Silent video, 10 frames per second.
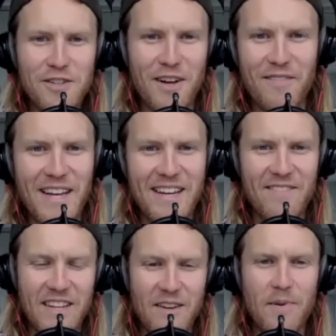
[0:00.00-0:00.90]
I mean,
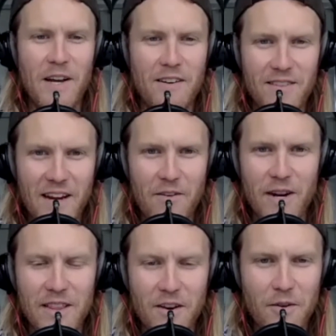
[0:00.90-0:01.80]
around
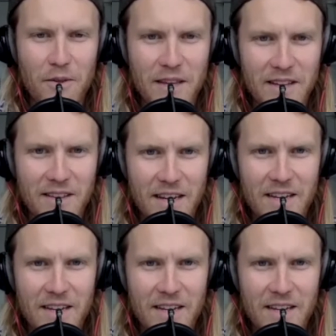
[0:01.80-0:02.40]
the whole thing, I